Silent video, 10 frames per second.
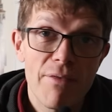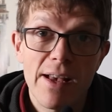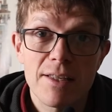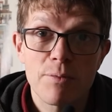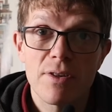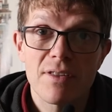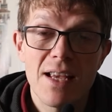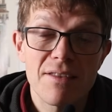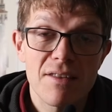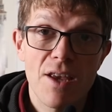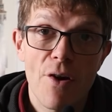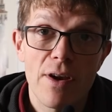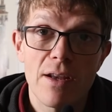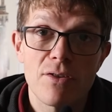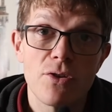if that's what's
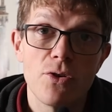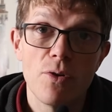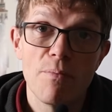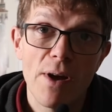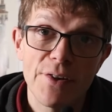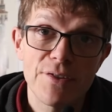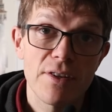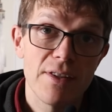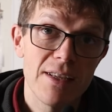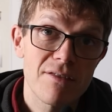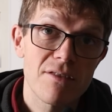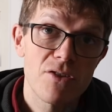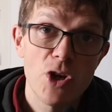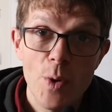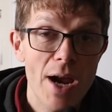necessary to master this
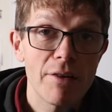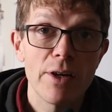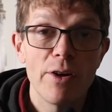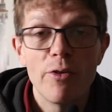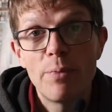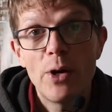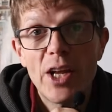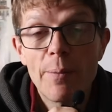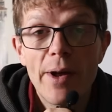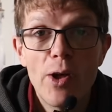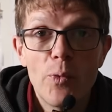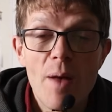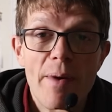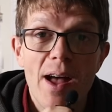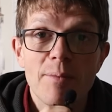new area of building my own
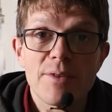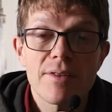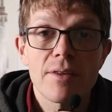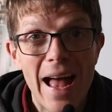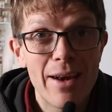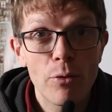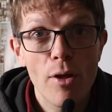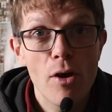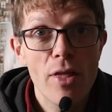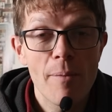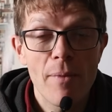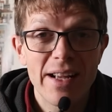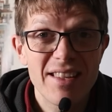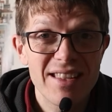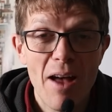web apps. And although that
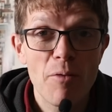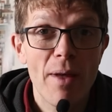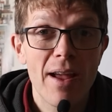might sound